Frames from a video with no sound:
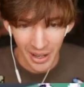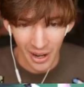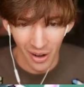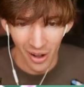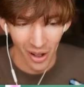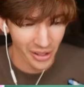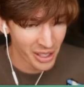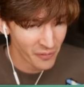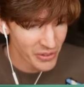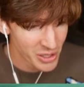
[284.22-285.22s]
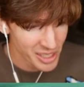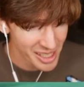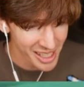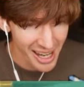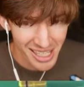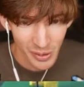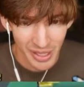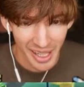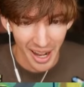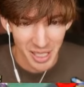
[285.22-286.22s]
Here, I'll confuse this guy so he
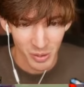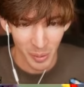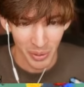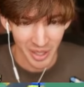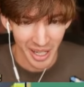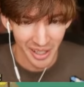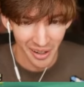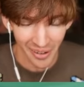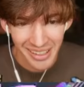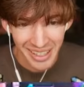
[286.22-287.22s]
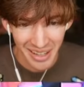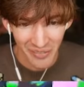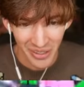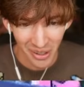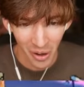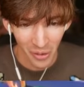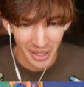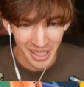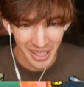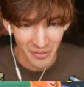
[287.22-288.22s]
dies with a potato. He can't fi- Oh,
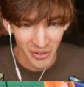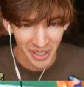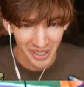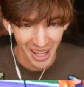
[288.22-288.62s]
he, he figured